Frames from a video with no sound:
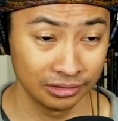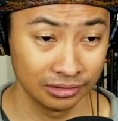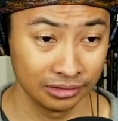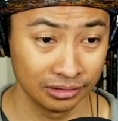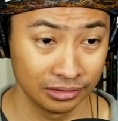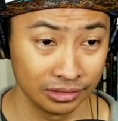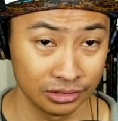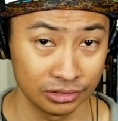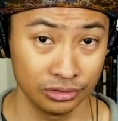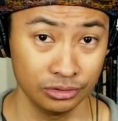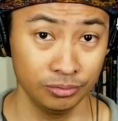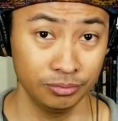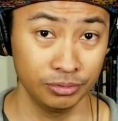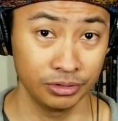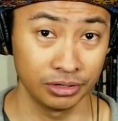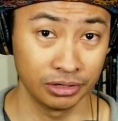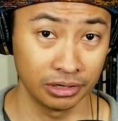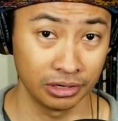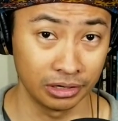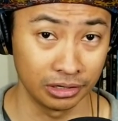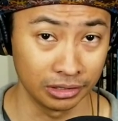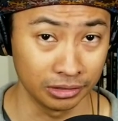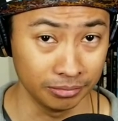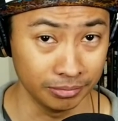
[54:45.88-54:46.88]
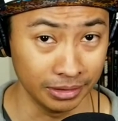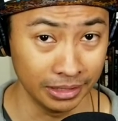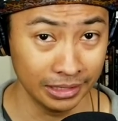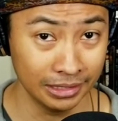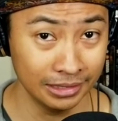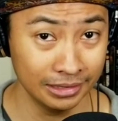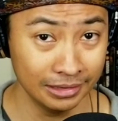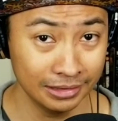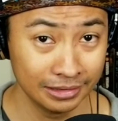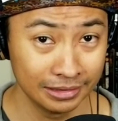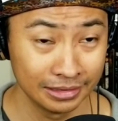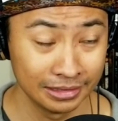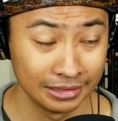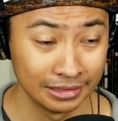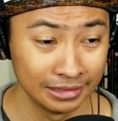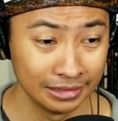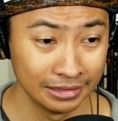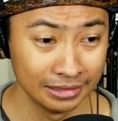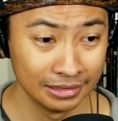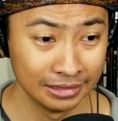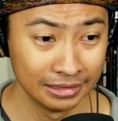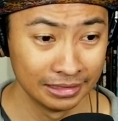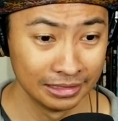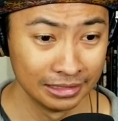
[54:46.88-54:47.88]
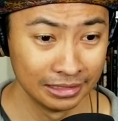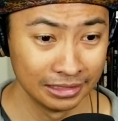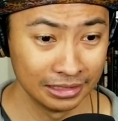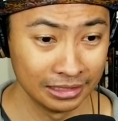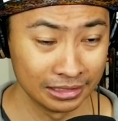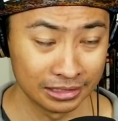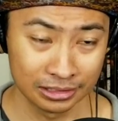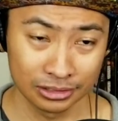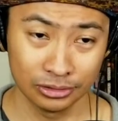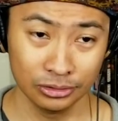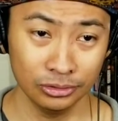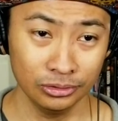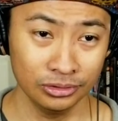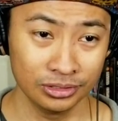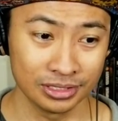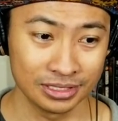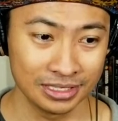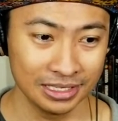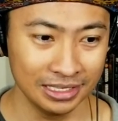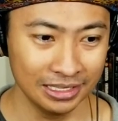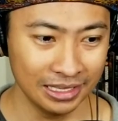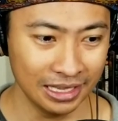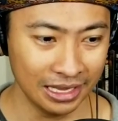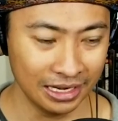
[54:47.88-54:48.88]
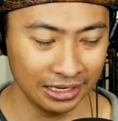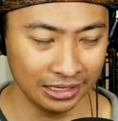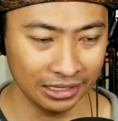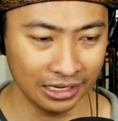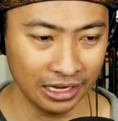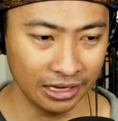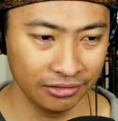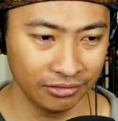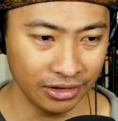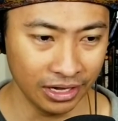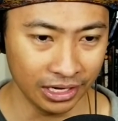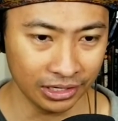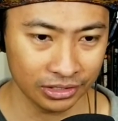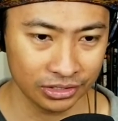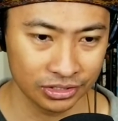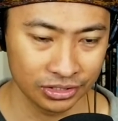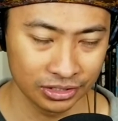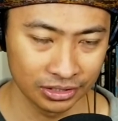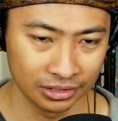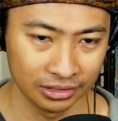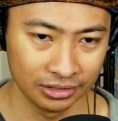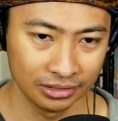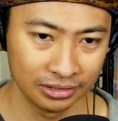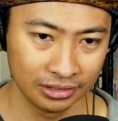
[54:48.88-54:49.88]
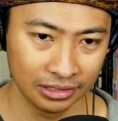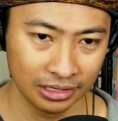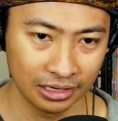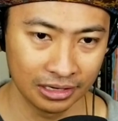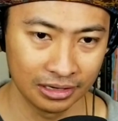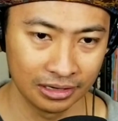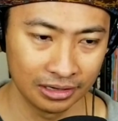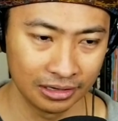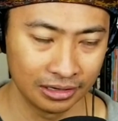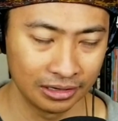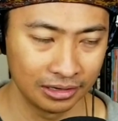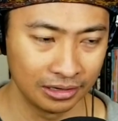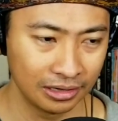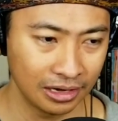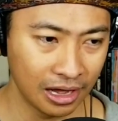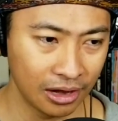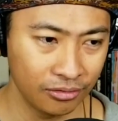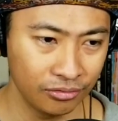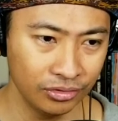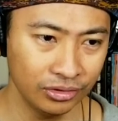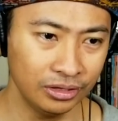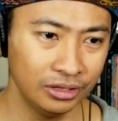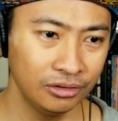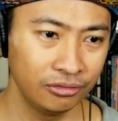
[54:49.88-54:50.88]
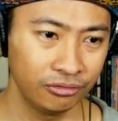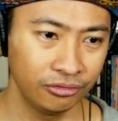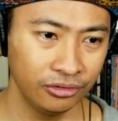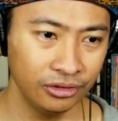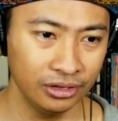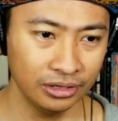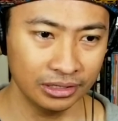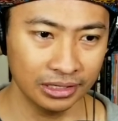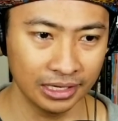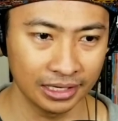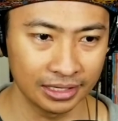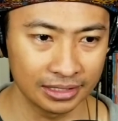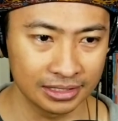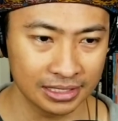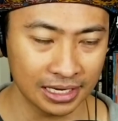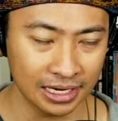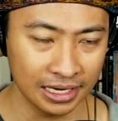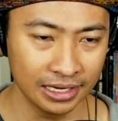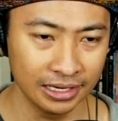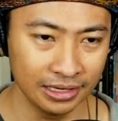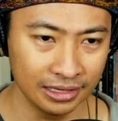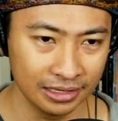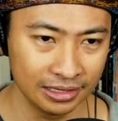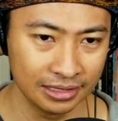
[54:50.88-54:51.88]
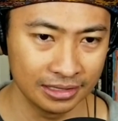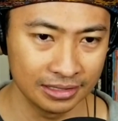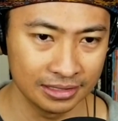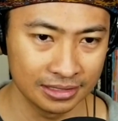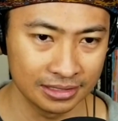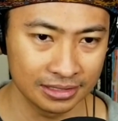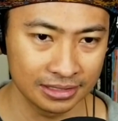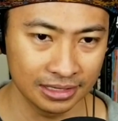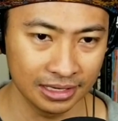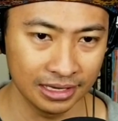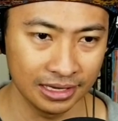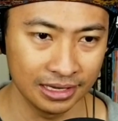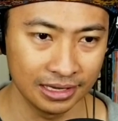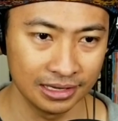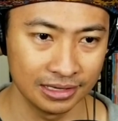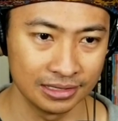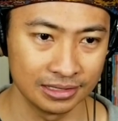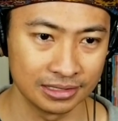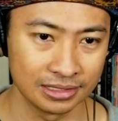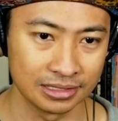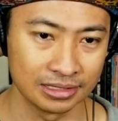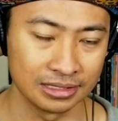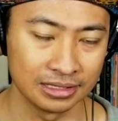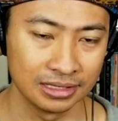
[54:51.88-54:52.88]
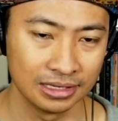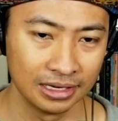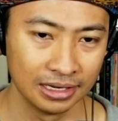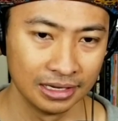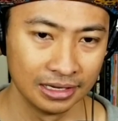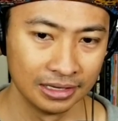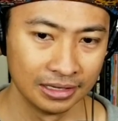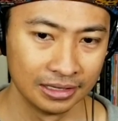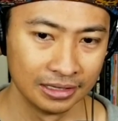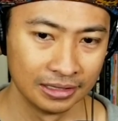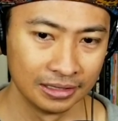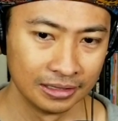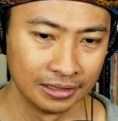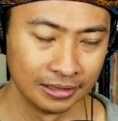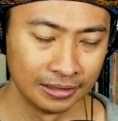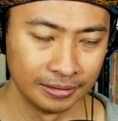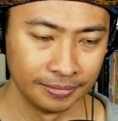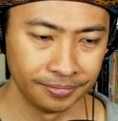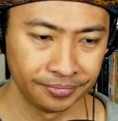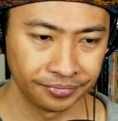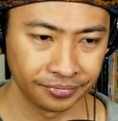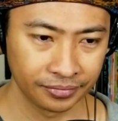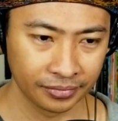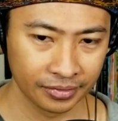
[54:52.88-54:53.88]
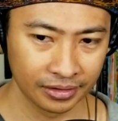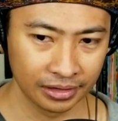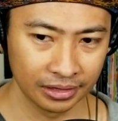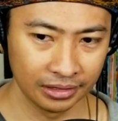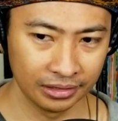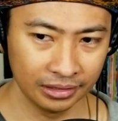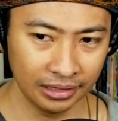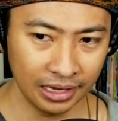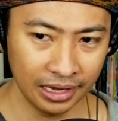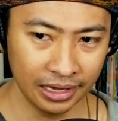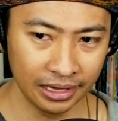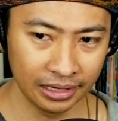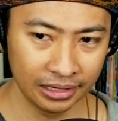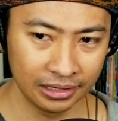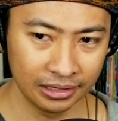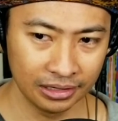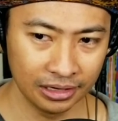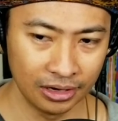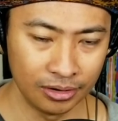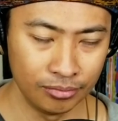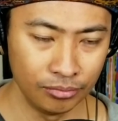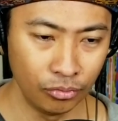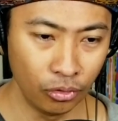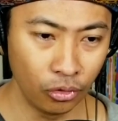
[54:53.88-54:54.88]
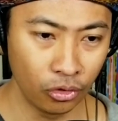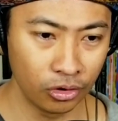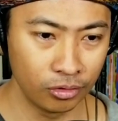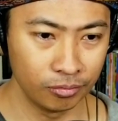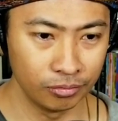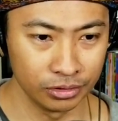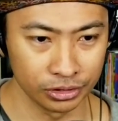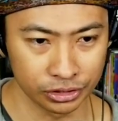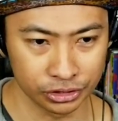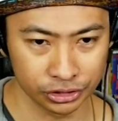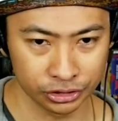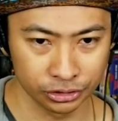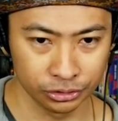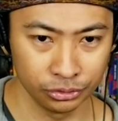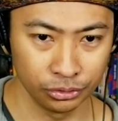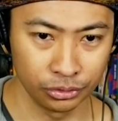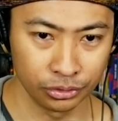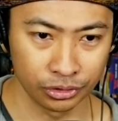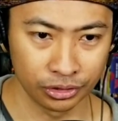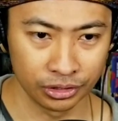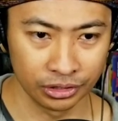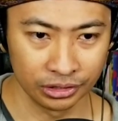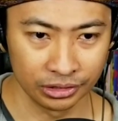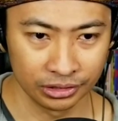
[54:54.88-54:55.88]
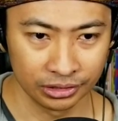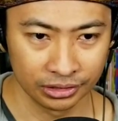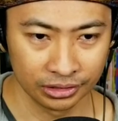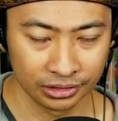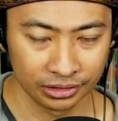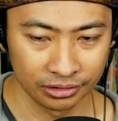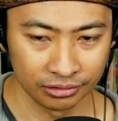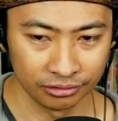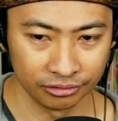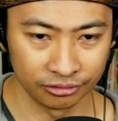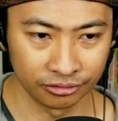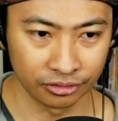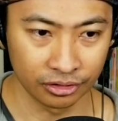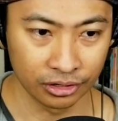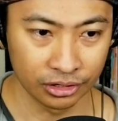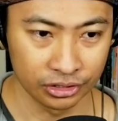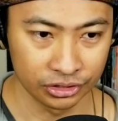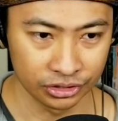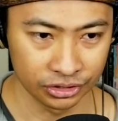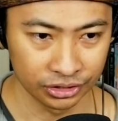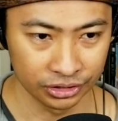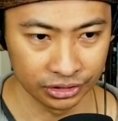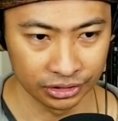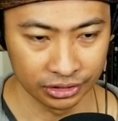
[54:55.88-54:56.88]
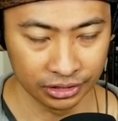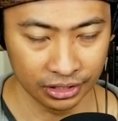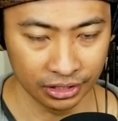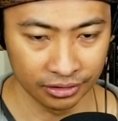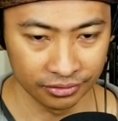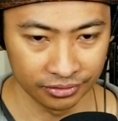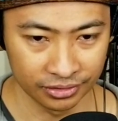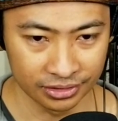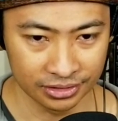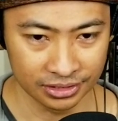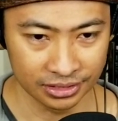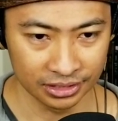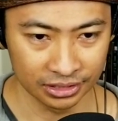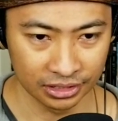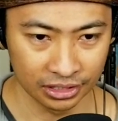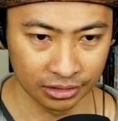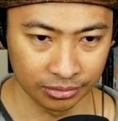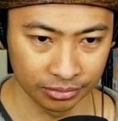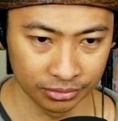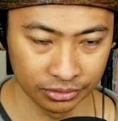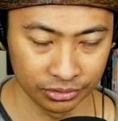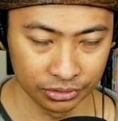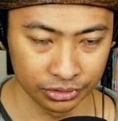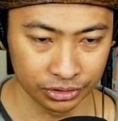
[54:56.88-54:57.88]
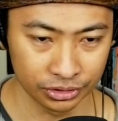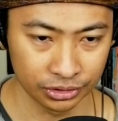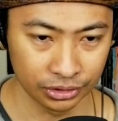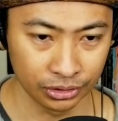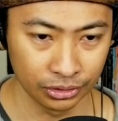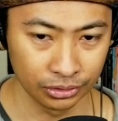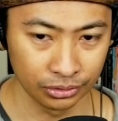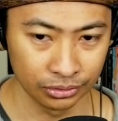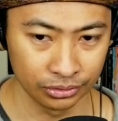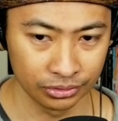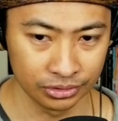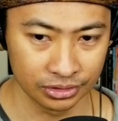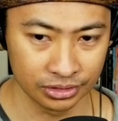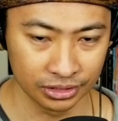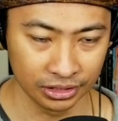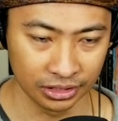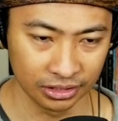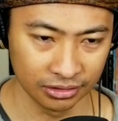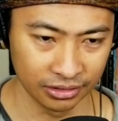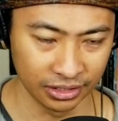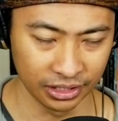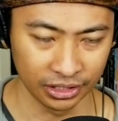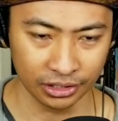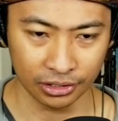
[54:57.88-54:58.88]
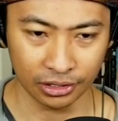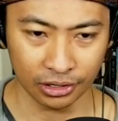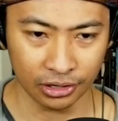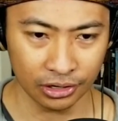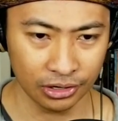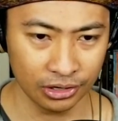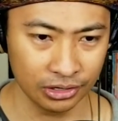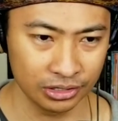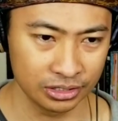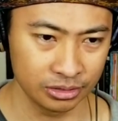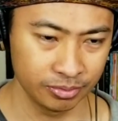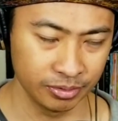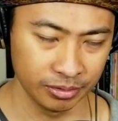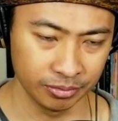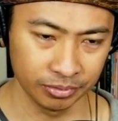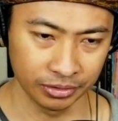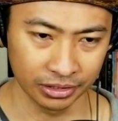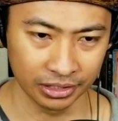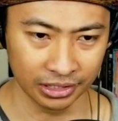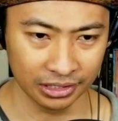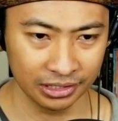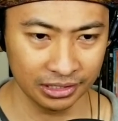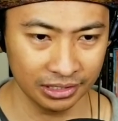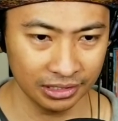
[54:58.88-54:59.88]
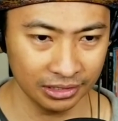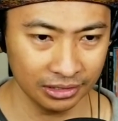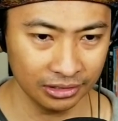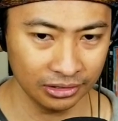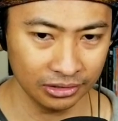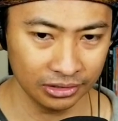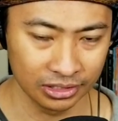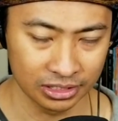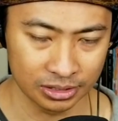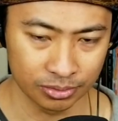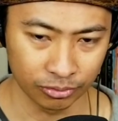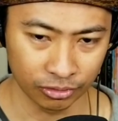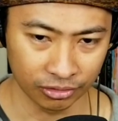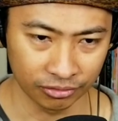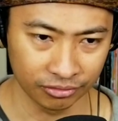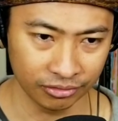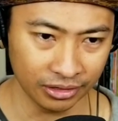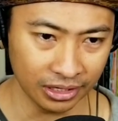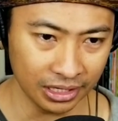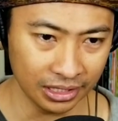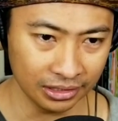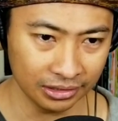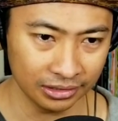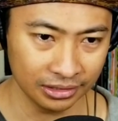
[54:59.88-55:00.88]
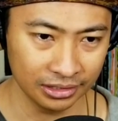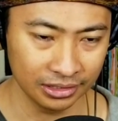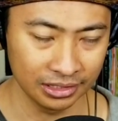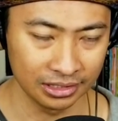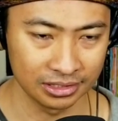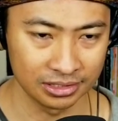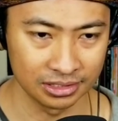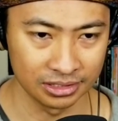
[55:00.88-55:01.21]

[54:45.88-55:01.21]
the super dog, man. It's cool to see that in live action. Uh, I really feel like Titans is, like, a more mature version of the C W shows. You know, they curse, people get killed, it's more violent, it's